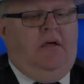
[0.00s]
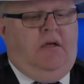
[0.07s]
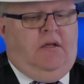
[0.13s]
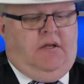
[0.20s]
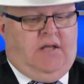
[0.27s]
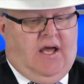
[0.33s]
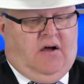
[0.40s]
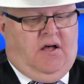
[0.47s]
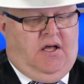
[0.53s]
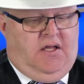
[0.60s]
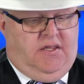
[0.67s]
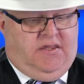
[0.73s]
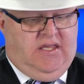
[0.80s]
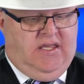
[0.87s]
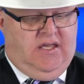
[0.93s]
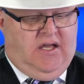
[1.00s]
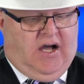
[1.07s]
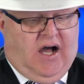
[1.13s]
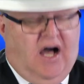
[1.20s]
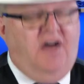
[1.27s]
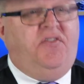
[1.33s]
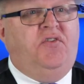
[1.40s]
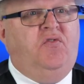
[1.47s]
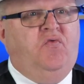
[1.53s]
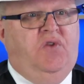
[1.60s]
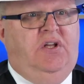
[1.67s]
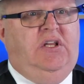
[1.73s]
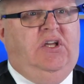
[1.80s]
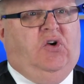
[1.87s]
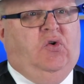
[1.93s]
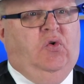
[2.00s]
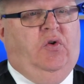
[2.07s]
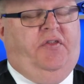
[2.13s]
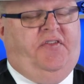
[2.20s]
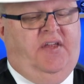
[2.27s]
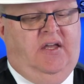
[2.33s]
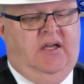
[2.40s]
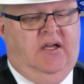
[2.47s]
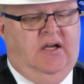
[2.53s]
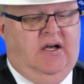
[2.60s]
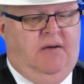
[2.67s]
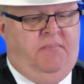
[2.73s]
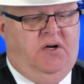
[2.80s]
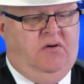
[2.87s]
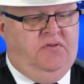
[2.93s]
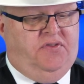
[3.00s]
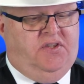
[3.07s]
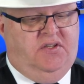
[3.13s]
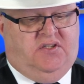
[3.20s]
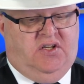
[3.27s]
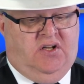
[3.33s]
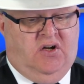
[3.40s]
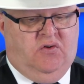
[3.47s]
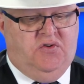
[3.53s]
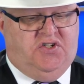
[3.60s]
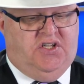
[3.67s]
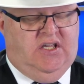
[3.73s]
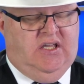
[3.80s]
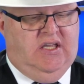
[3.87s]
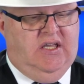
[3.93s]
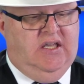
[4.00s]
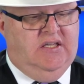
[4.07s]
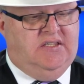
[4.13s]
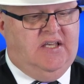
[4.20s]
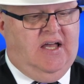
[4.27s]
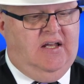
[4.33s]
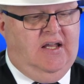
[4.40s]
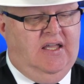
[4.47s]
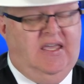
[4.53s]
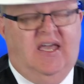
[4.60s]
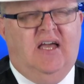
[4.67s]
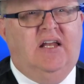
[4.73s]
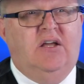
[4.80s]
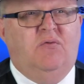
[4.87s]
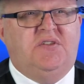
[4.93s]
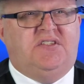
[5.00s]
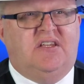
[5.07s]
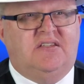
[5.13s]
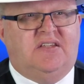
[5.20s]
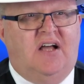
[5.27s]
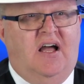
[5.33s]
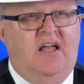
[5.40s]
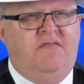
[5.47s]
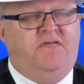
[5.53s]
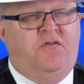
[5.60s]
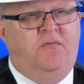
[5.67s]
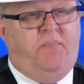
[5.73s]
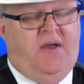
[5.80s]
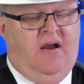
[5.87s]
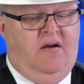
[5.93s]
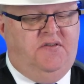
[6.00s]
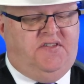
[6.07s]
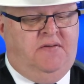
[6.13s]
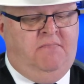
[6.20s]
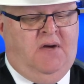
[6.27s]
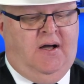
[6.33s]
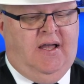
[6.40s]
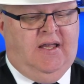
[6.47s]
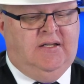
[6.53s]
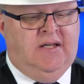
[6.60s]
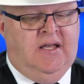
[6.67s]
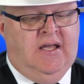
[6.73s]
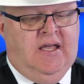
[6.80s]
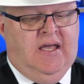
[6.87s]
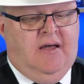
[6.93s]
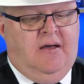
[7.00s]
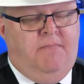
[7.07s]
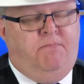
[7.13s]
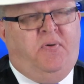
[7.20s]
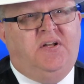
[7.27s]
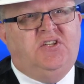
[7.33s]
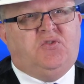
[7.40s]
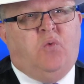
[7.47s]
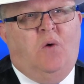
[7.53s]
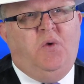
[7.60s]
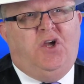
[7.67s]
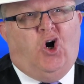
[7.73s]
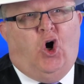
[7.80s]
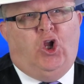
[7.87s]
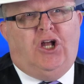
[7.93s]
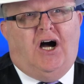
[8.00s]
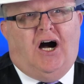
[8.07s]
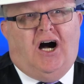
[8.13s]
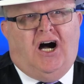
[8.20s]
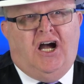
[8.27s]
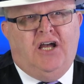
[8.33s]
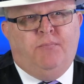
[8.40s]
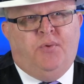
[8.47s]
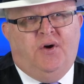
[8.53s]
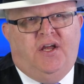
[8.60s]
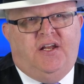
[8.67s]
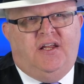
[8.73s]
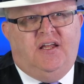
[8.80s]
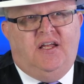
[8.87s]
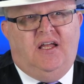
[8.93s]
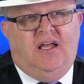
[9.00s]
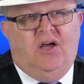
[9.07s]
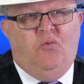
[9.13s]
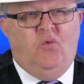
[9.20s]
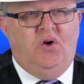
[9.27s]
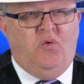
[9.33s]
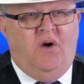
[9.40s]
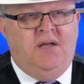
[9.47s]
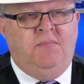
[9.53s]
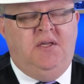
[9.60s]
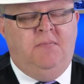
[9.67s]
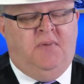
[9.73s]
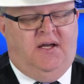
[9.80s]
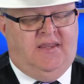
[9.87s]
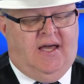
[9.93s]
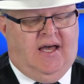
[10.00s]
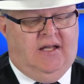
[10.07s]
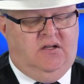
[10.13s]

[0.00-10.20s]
Now, the other really cool thing about the Tanoshi is that, again, it was designed for parents in mind, but it's what we call a hybrid. And what do I mean by that?